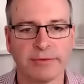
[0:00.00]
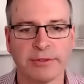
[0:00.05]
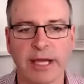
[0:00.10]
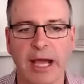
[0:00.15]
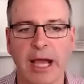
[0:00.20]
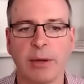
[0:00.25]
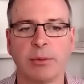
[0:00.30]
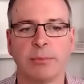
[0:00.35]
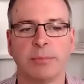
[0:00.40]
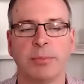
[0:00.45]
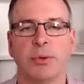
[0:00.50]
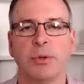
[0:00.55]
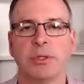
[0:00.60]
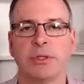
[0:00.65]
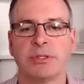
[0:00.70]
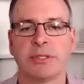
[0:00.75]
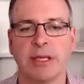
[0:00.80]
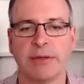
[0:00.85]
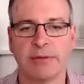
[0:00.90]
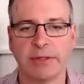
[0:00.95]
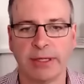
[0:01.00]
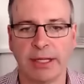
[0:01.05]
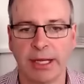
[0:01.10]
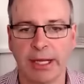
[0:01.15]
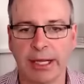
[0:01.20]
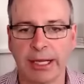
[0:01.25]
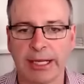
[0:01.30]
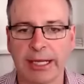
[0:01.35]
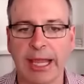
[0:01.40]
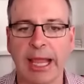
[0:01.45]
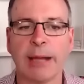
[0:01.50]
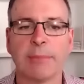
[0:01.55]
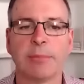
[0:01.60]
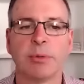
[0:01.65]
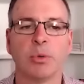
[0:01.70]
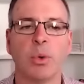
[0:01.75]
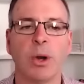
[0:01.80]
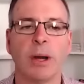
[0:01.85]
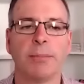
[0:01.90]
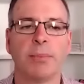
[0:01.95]
Darwin 0.7%,
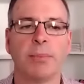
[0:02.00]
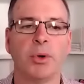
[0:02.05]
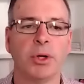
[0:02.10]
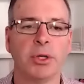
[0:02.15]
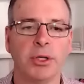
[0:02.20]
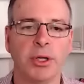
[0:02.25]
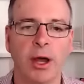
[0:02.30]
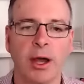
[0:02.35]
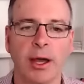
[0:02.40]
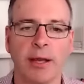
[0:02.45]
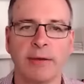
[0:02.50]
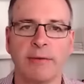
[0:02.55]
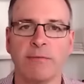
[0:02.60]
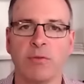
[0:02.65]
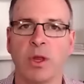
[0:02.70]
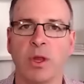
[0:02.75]
Canberra 1.9%,